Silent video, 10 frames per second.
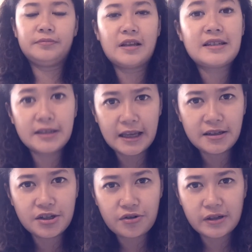
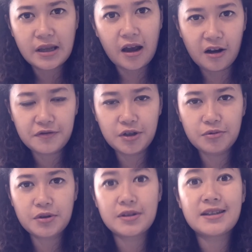Sentence stress helps you
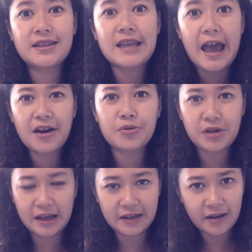to sound
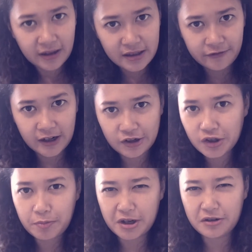like a native English
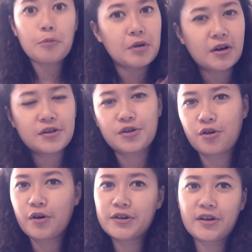speaker because you're
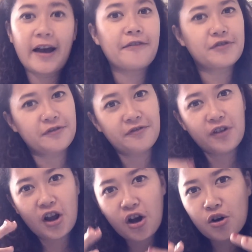going to have the
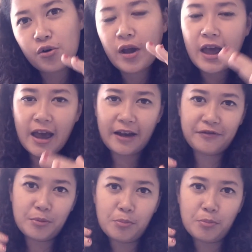flow, have the